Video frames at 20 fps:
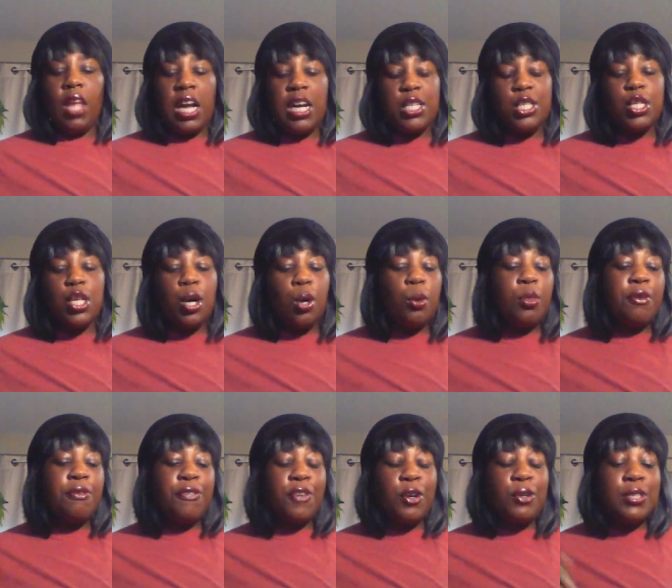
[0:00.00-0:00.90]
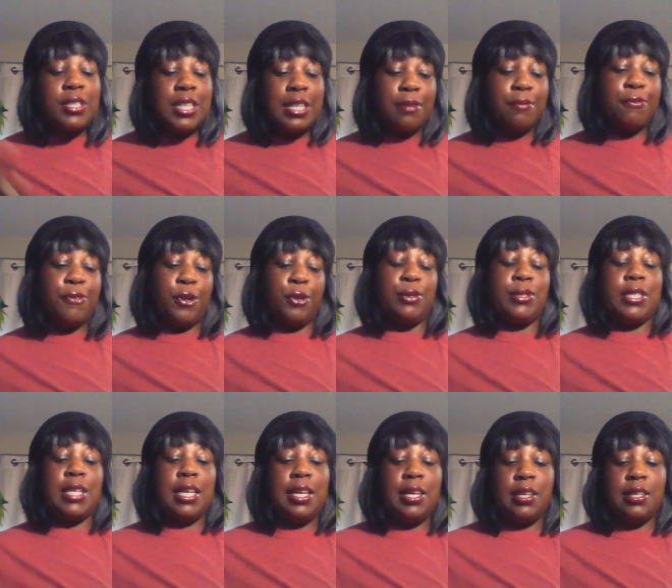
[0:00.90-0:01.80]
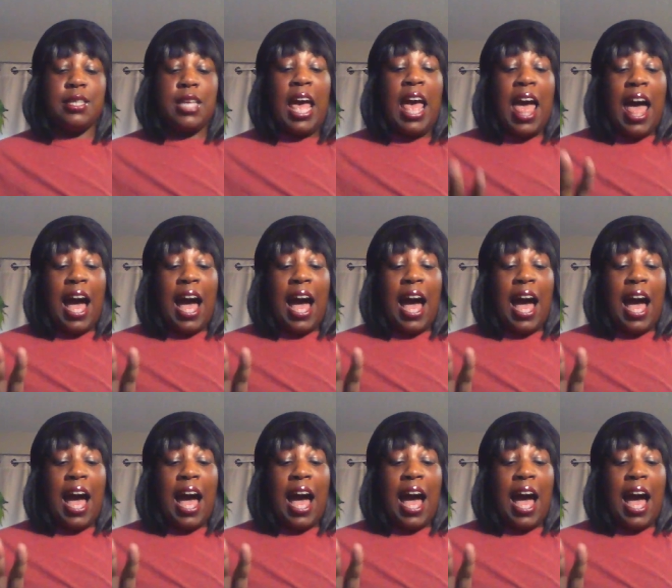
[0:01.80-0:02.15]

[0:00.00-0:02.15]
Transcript: So the first thing first is